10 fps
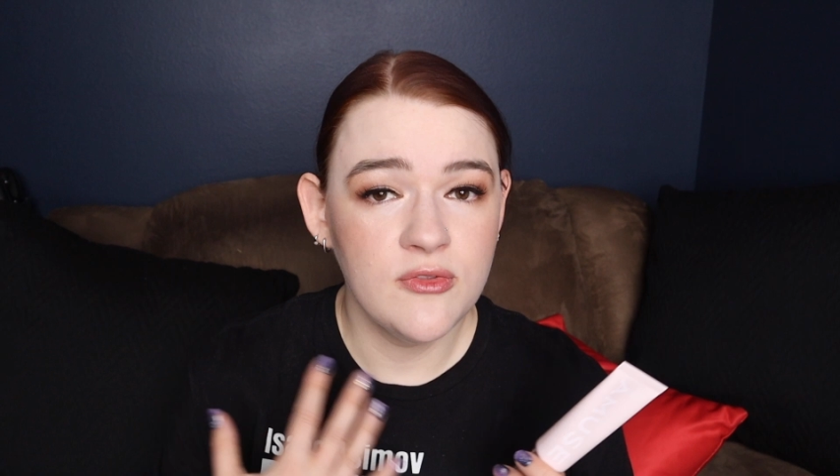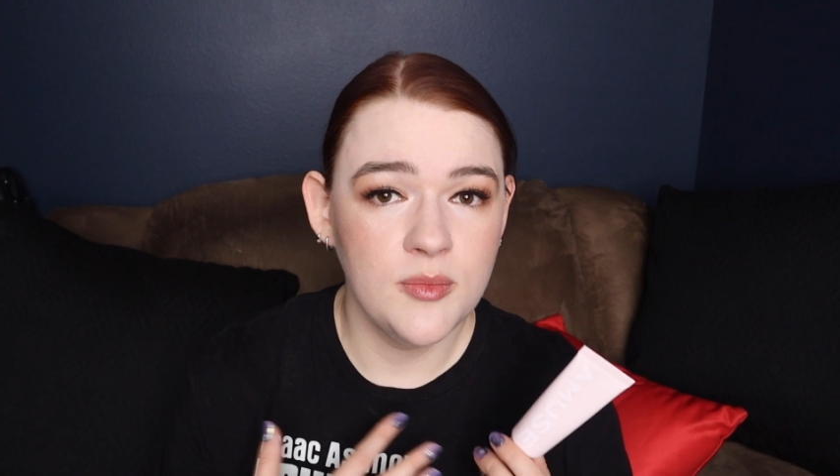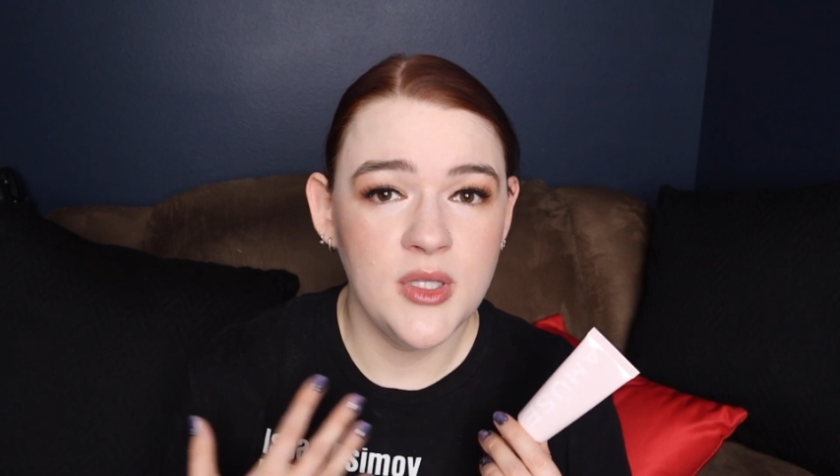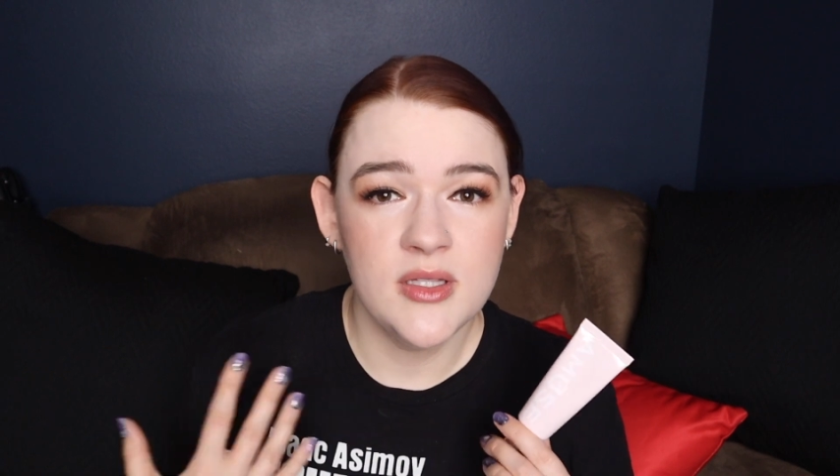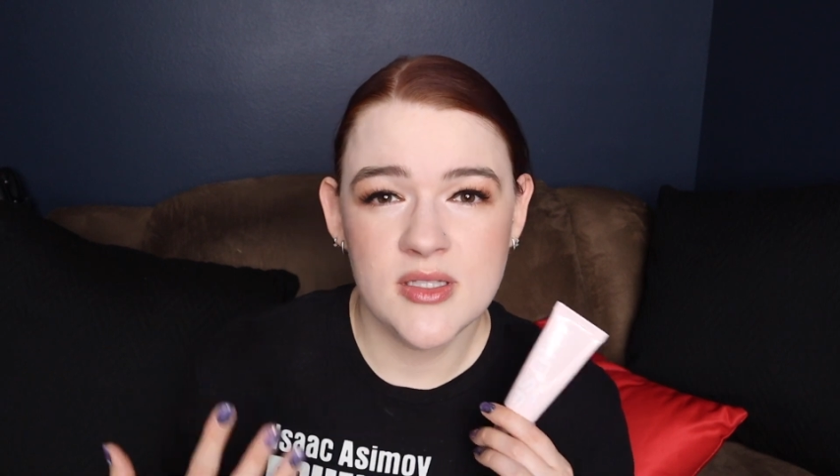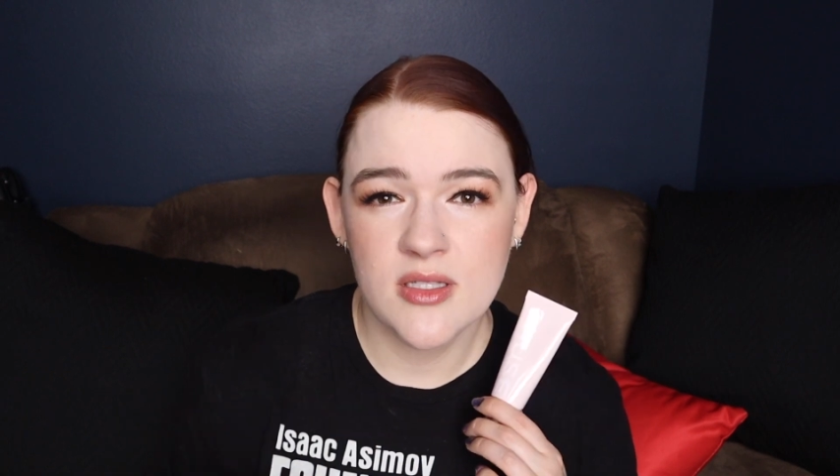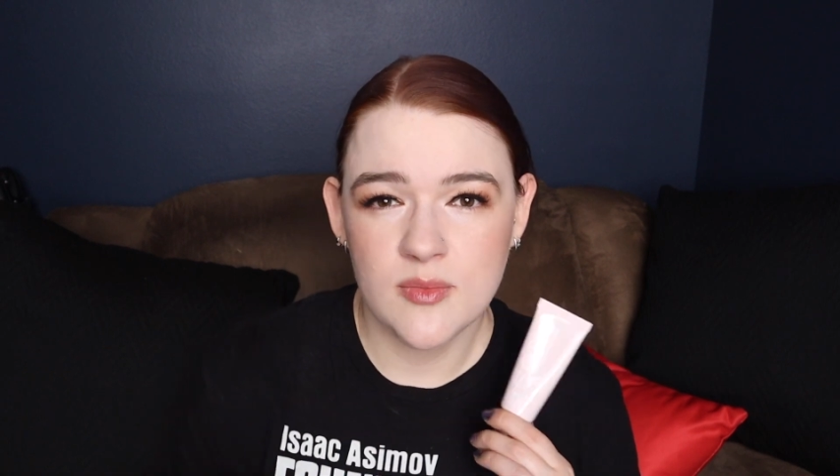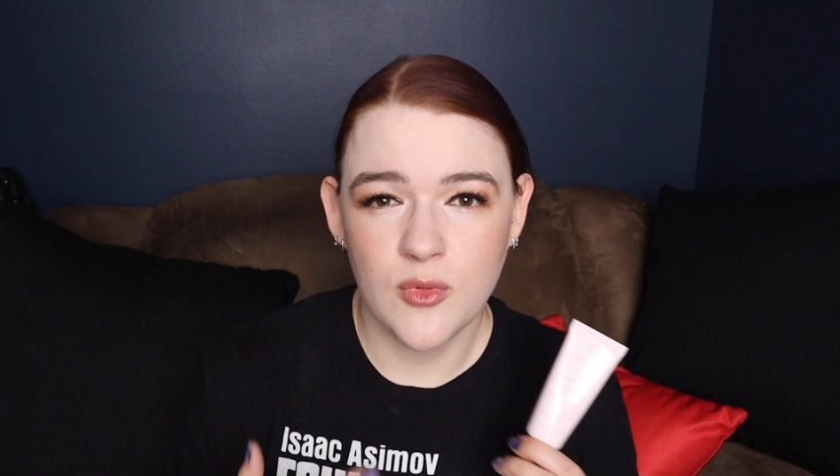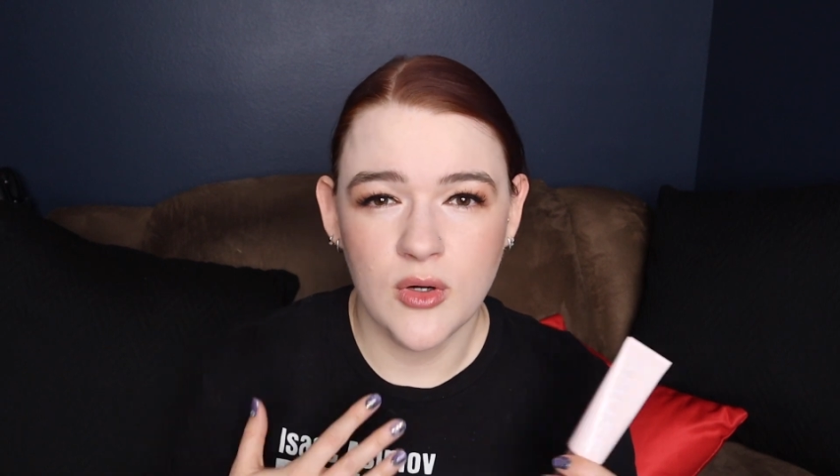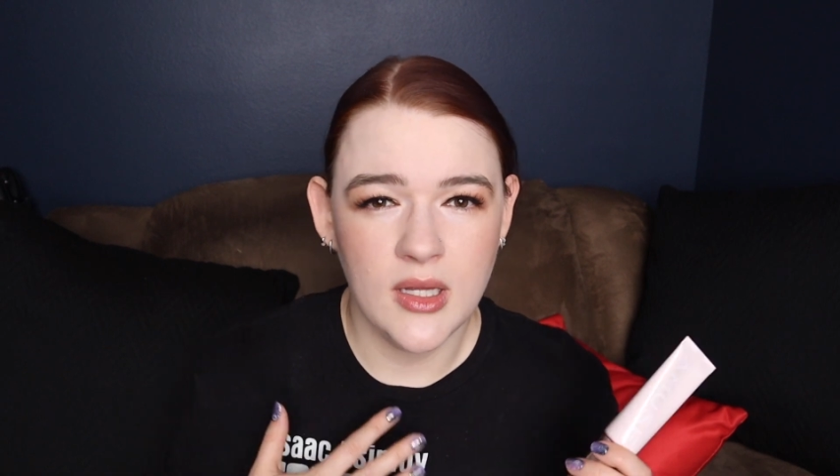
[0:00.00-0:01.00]
For me, this is
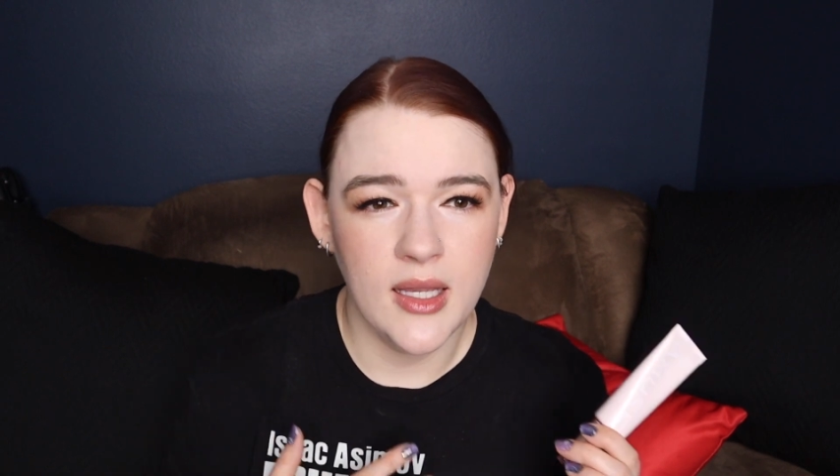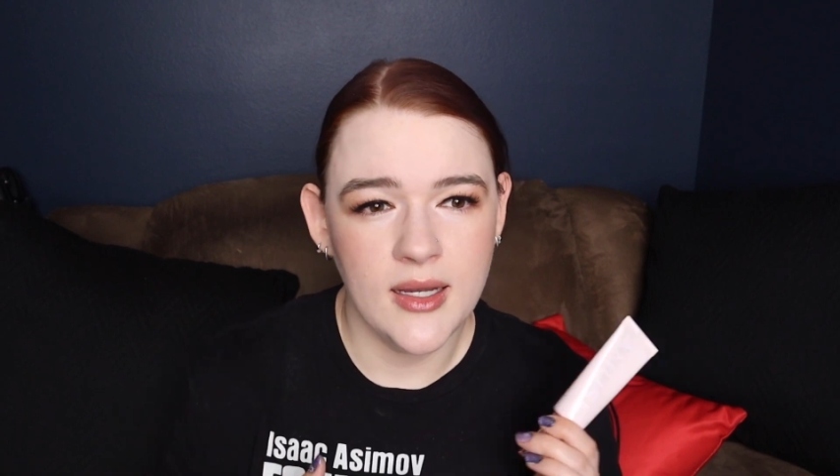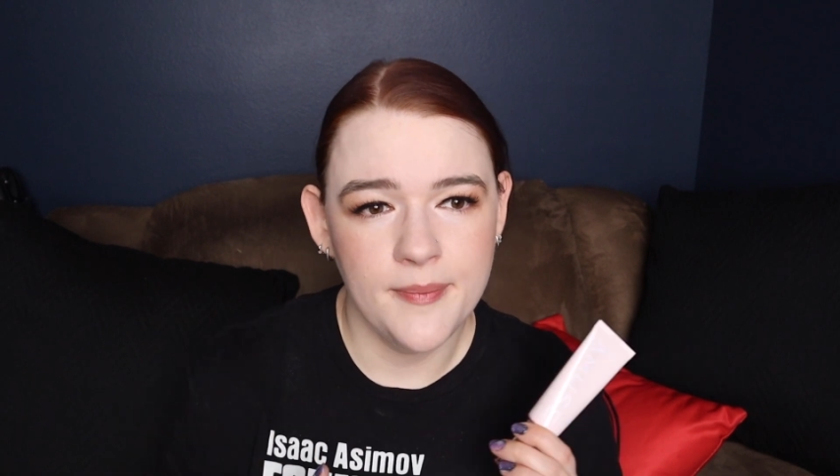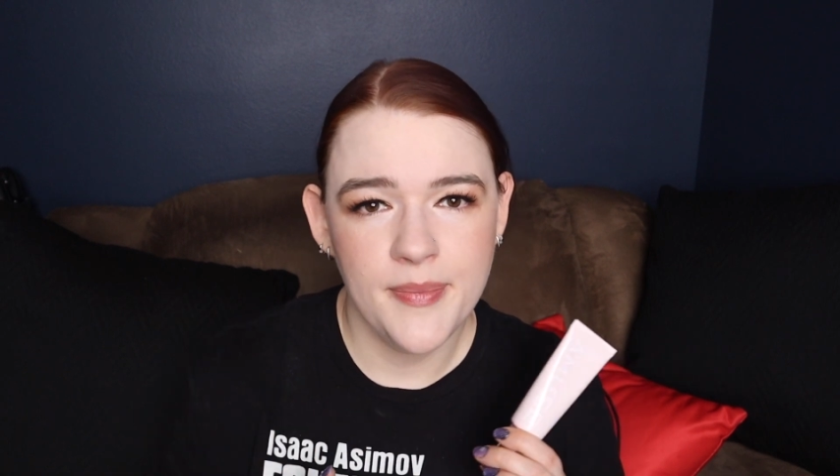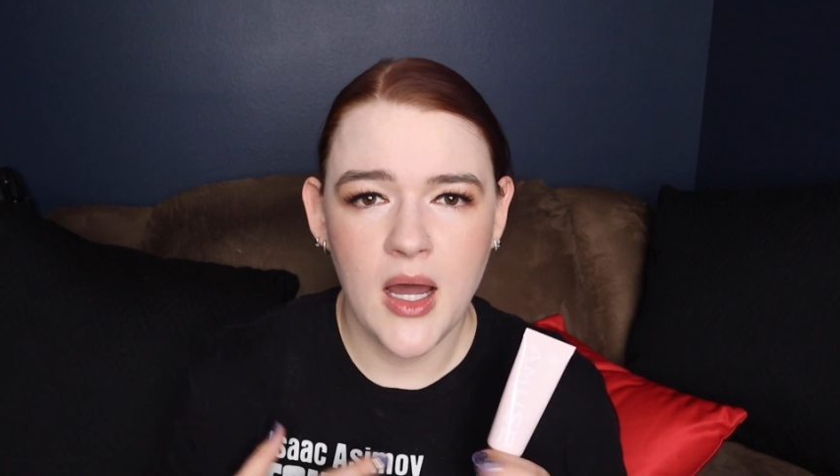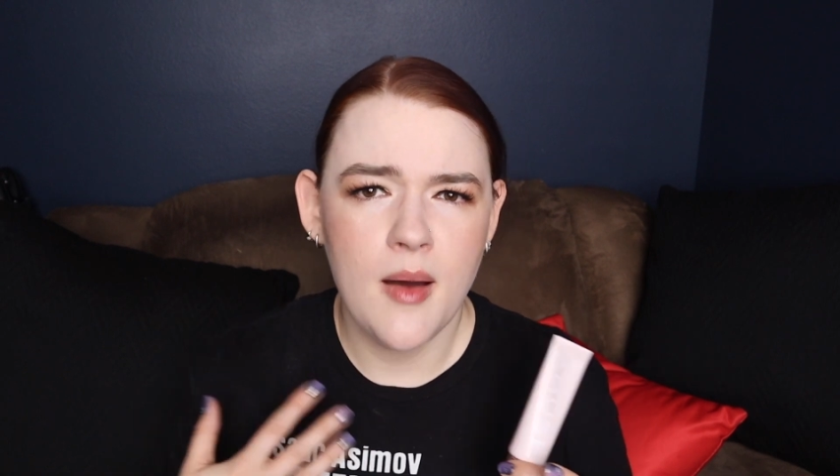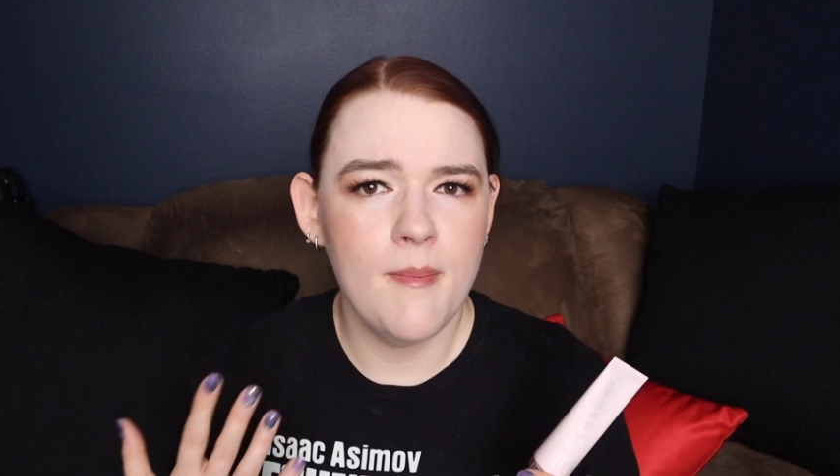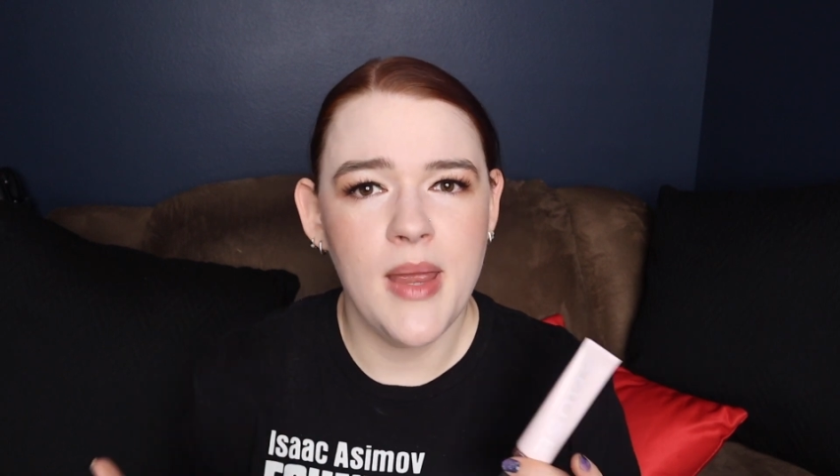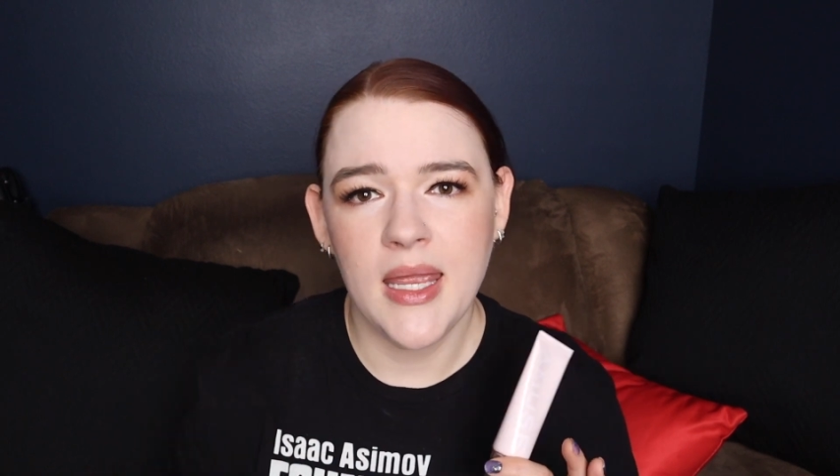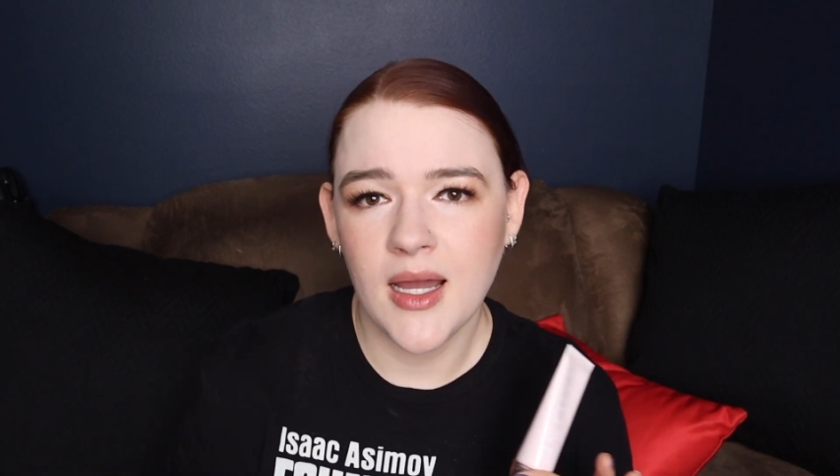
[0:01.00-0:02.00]
more like a
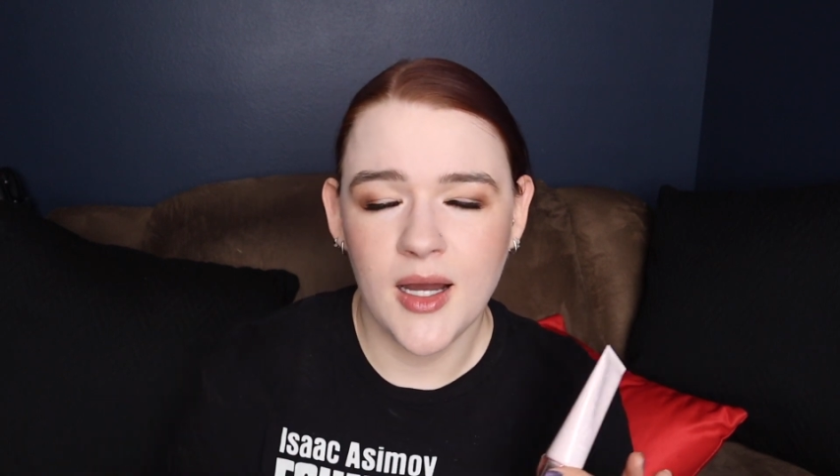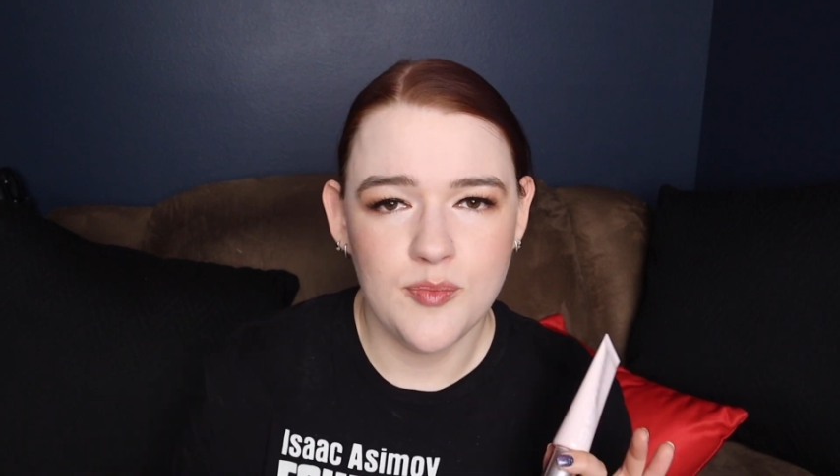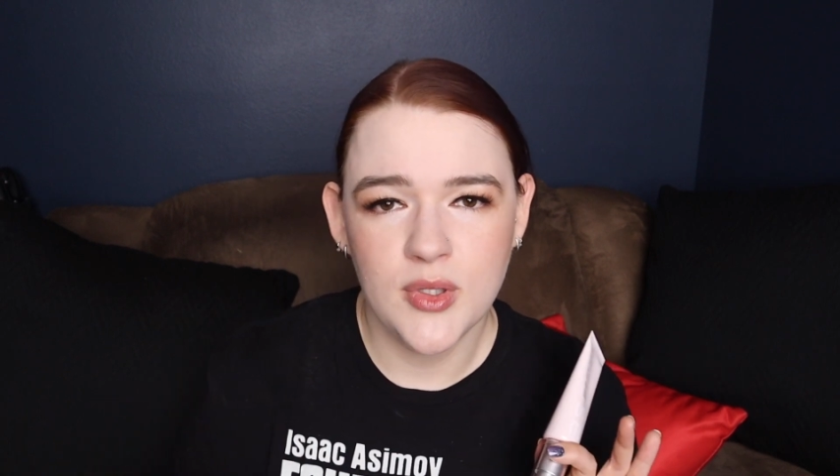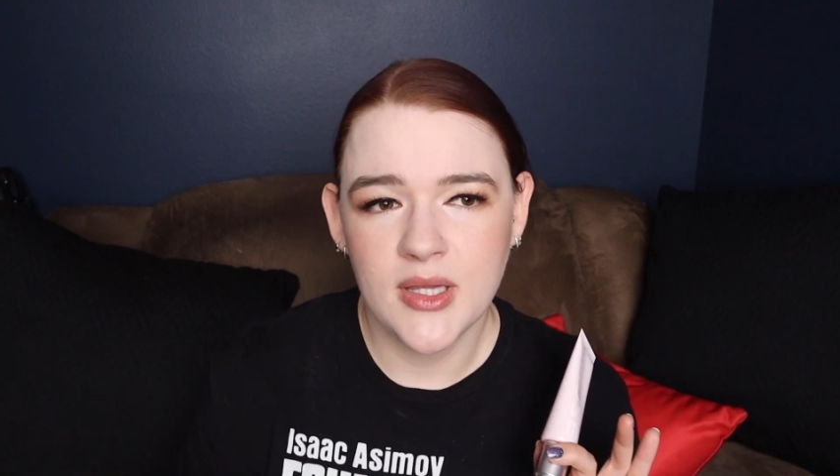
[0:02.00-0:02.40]
makeup,